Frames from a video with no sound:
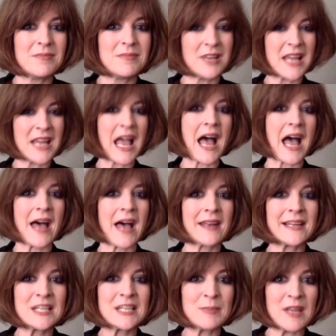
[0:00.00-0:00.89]
you can,
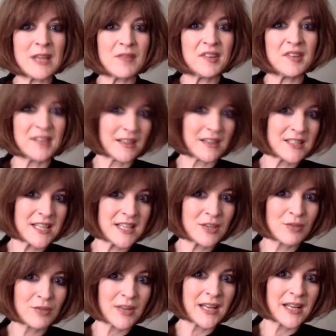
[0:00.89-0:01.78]
like to be a
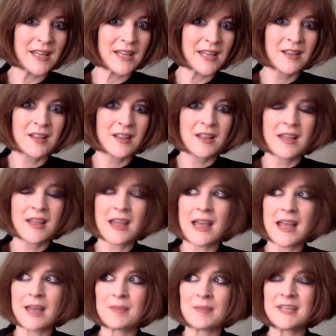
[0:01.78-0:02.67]
facilitator really,
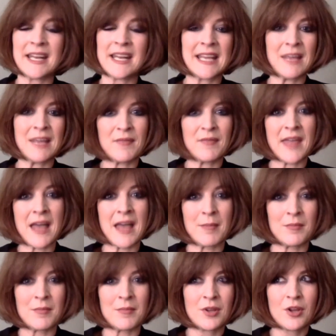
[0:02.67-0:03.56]
and to kind of give
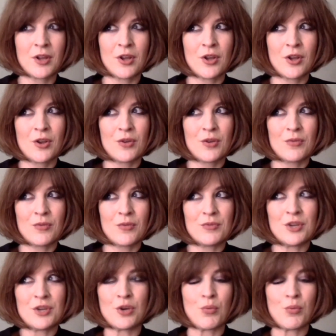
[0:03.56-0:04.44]
them
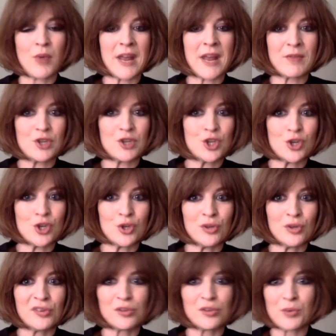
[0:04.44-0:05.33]
whatever
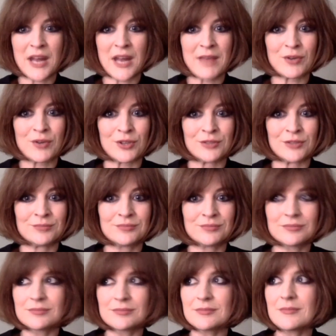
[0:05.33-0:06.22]
tools or whatever
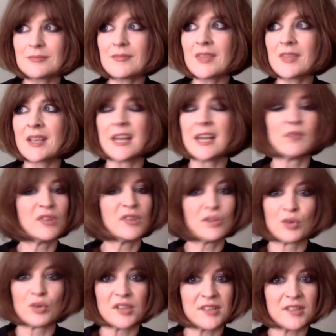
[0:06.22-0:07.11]
kind of
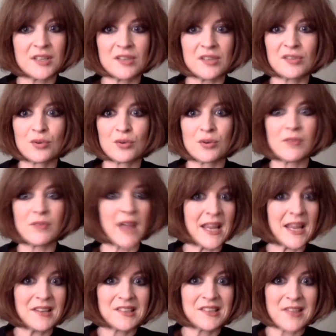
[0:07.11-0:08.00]
resources or
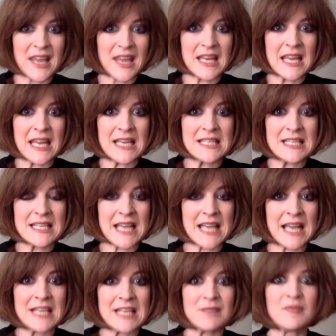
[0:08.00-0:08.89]
advice they need to
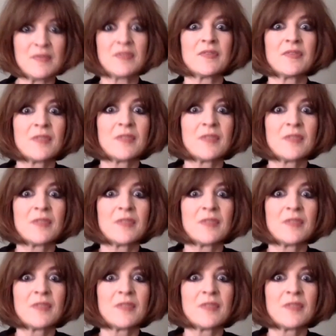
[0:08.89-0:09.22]
kind of